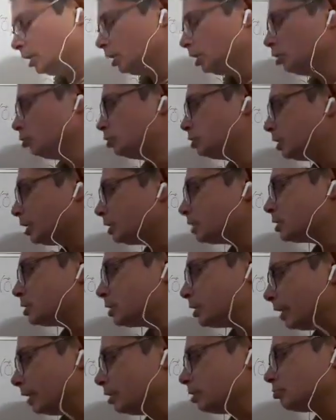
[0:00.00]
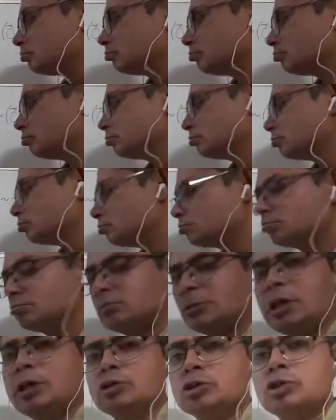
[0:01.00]
You just take
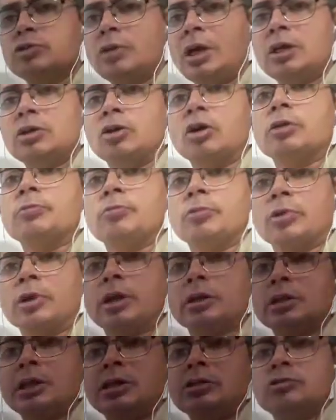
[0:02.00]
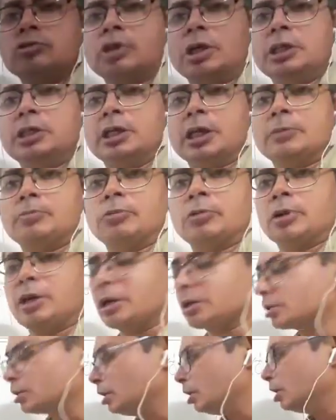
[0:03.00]
the usual dot product, the usual inner
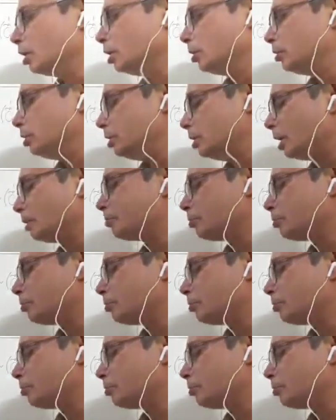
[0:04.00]
product. Inner